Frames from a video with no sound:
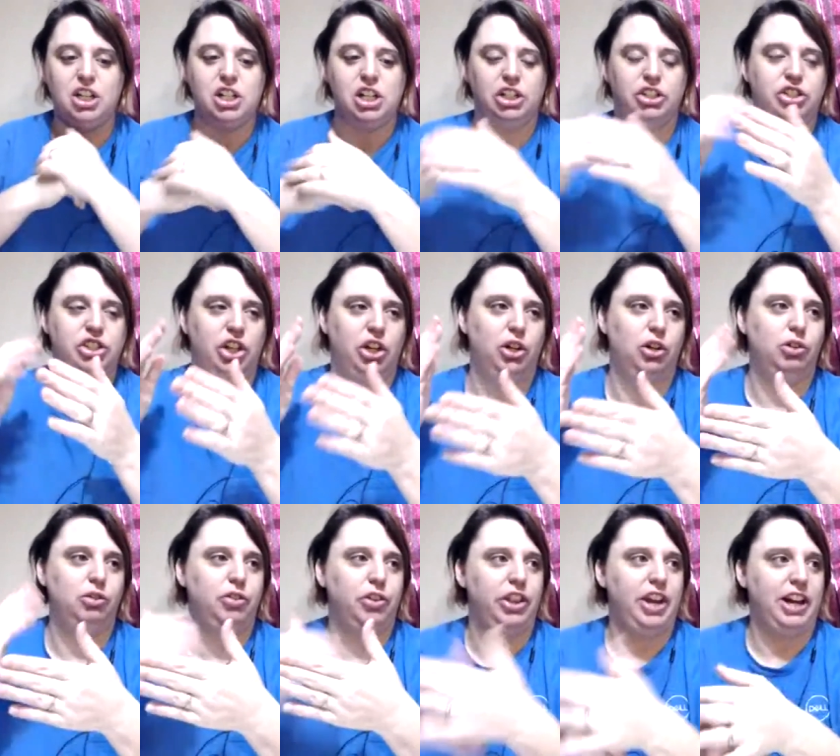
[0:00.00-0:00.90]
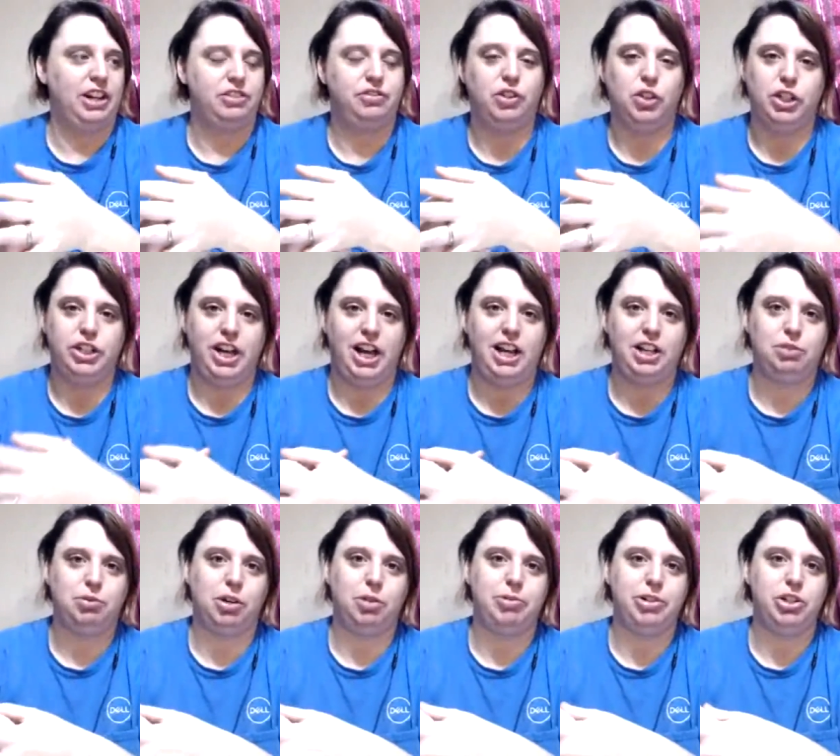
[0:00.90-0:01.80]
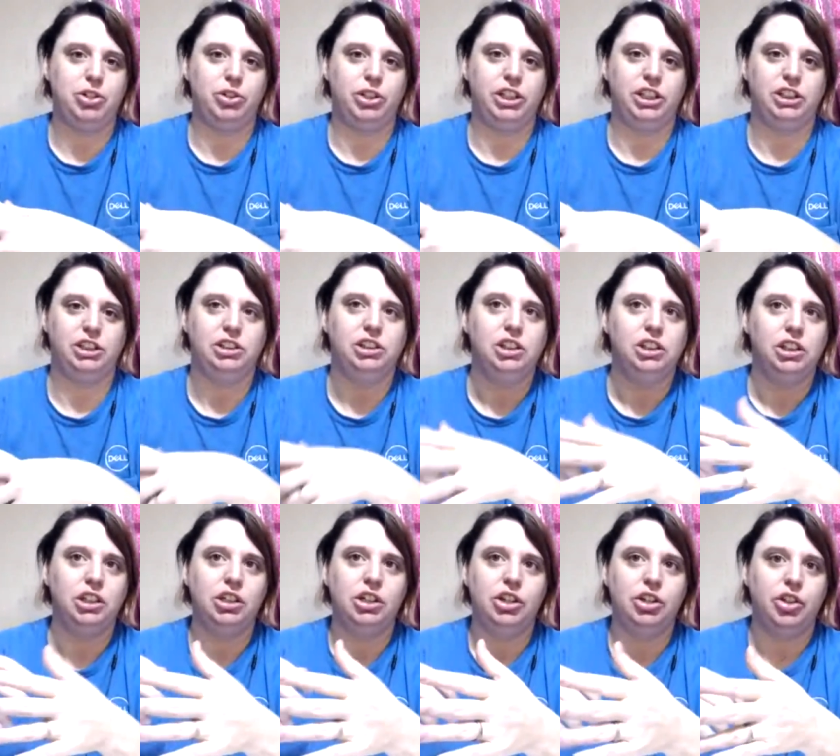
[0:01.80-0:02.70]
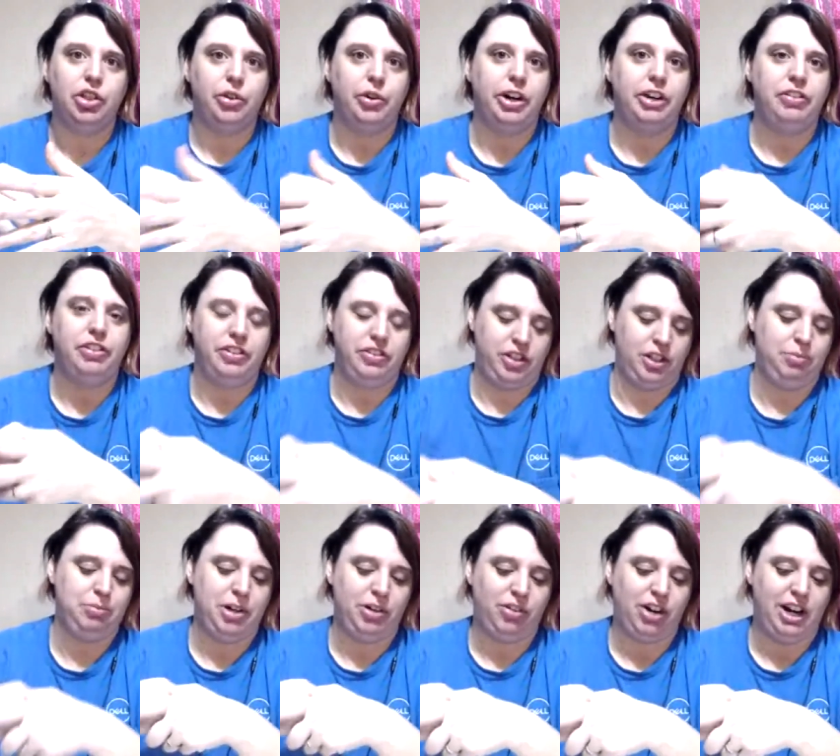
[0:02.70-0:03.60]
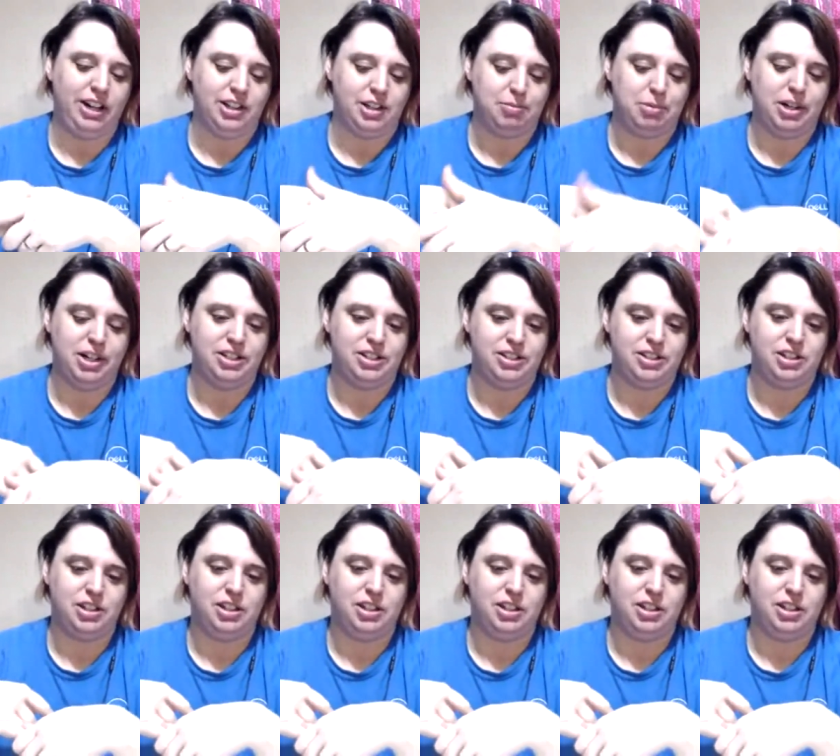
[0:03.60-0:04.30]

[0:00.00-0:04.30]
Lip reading: So for the next 4 days, we're going to be doing 3 15-minute writing sprints